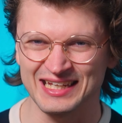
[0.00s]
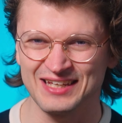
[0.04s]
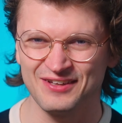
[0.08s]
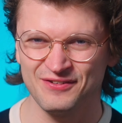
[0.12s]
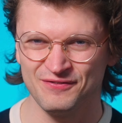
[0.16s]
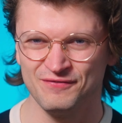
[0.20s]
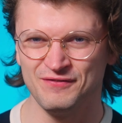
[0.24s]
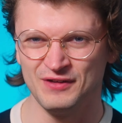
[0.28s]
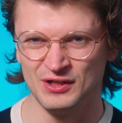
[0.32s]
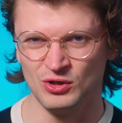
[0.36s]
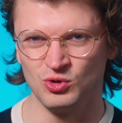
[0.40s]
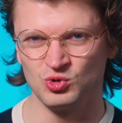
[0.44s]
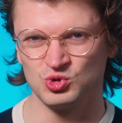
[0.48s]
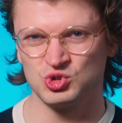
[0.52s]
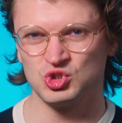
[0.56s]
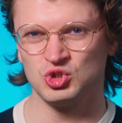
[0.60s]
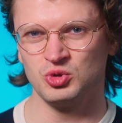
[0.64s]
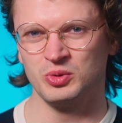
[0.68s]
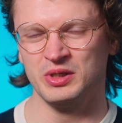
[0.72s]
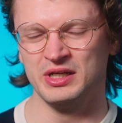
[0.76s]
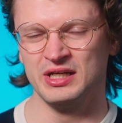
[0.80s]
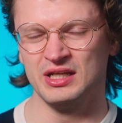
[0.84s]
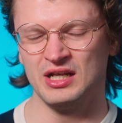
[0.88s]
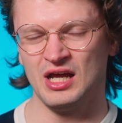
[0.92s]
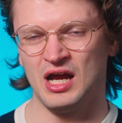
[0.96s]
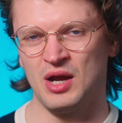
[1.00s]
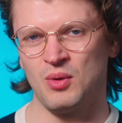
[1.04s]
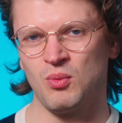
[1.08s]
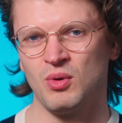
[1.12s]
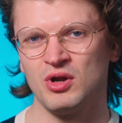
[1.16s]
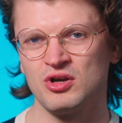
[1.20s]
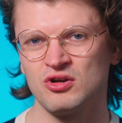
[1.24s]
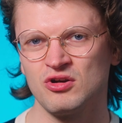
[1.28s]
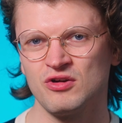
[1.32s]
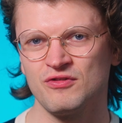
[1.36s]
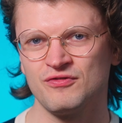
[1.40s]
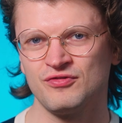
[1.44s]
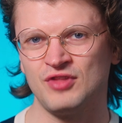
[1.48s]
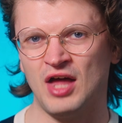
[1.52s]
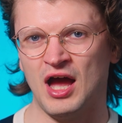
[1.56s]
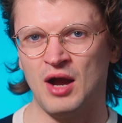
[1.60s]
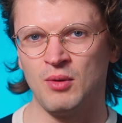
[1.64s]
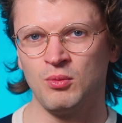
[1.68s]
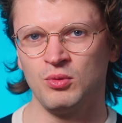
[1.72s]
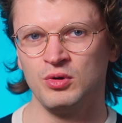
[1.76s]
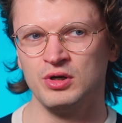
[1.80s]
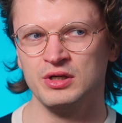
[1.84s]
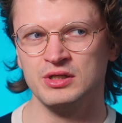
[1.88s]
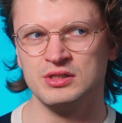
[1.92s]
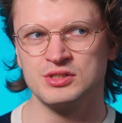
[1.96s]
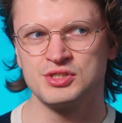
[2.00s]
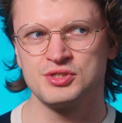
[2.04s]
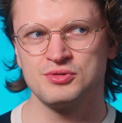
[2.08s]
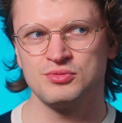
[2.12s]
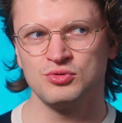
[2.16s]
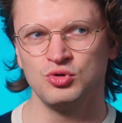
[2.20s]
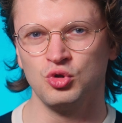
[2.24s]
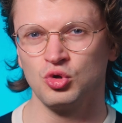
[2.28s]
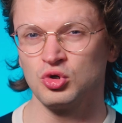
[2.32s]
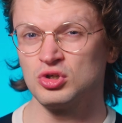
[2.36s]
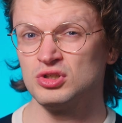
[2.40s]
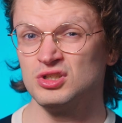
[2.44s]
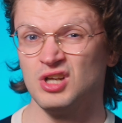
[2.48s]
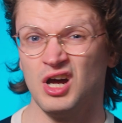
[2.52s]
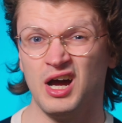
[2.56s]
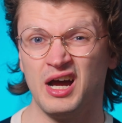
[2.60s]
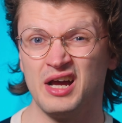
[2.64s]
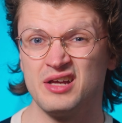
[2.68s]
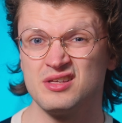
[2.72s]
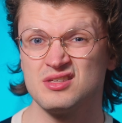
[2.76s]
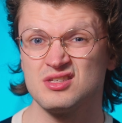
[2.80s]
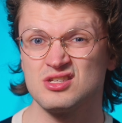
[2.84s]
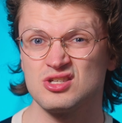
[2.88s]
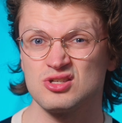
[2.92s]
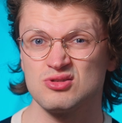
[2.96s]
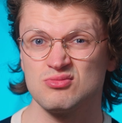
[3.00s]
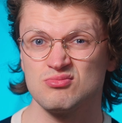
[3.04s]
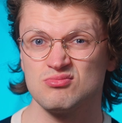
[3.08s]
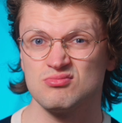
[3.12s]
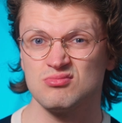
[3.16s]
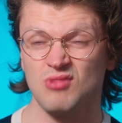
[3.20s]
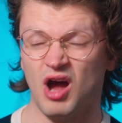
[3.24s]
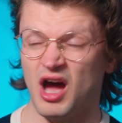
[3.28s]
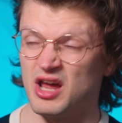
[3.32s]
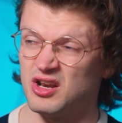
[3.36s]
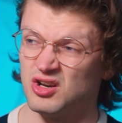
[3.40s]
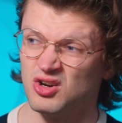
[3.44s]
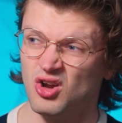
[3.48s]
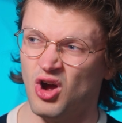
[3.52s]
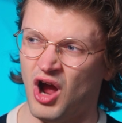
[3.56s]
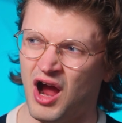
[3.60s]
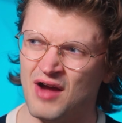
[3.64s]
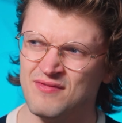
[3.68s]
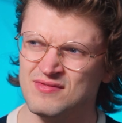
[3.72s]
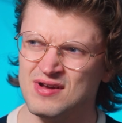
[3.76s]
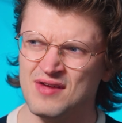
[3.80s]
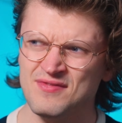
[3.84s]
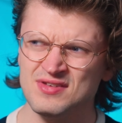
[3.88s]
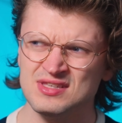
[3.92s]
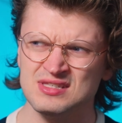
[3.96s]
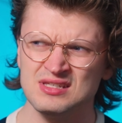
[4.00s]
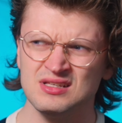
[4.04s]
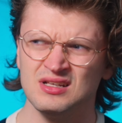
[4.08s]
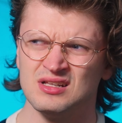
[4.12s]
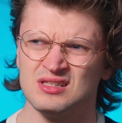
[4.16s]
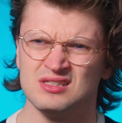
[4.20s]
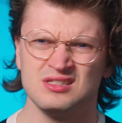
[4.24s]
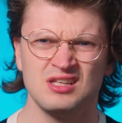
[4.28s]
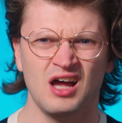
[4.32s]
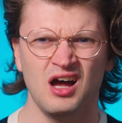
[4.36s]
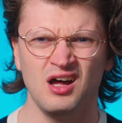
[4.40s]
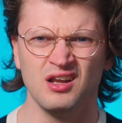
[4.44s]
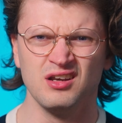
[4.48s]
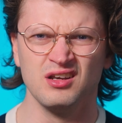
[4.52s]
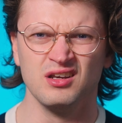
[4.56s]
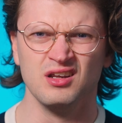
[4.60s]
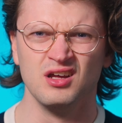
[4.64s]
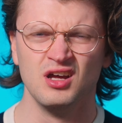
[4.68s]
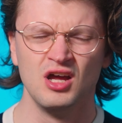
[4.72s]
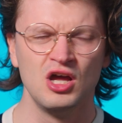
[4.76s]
feel to it. I wonder if that would look nice. I don't know. I've never seen it done.